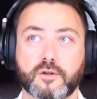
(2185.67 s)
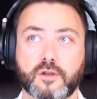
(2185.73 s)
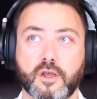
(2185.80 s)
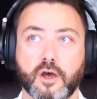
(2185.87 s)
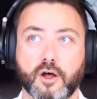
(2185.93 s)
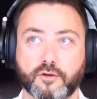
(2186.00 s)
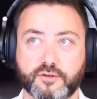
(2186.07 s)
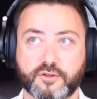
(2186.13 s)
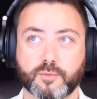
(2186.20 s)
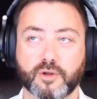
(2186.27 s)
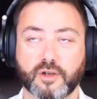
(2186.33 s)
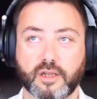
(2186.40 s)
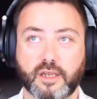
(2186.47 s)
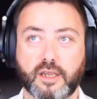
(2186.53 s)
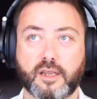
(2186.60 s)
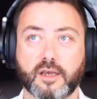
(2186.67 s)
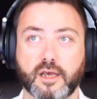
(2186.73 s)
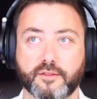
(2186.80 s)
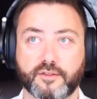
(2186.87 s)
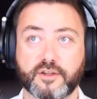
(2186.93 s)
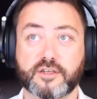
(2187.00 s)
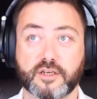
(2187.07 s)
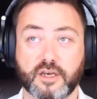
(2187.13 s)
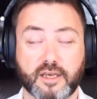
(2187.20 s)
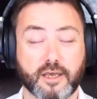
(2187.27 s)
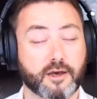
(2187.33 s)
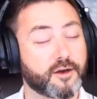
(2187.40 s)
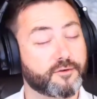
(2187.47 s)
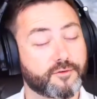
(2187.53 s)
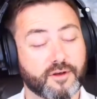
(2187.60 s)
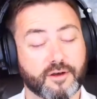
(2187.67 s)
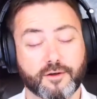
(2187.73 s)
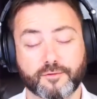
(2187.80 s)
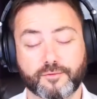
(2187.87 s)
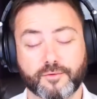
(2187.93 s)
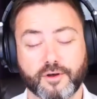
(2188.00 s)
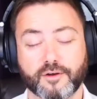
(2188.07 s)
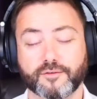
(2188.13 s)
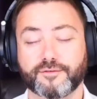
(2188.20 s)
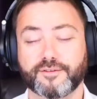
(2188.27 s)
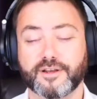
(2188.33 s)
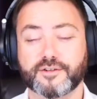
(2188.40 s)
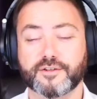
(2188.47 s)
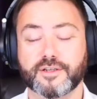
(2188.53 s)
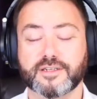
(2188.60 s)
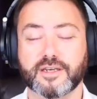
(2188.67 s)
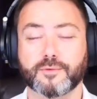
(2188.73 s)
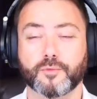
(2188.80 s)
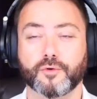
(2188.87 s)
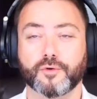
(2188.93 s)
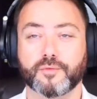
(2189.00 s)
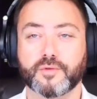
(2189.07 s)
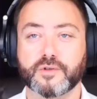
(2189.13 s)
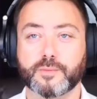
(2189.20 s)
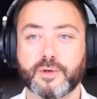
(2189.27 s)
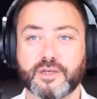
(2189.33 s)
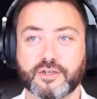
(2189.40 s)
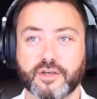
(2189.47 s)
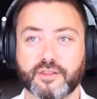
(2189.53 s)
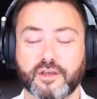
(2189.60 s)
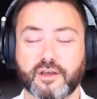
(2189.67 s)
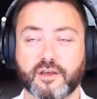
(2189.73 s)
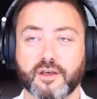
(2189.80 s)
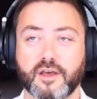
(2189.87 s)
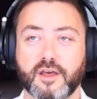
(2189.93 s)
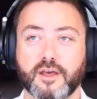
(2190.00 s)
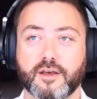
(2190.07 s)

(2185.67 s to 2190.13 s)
Ultimately, and this again, I'll flesh this out more in the speech, I think,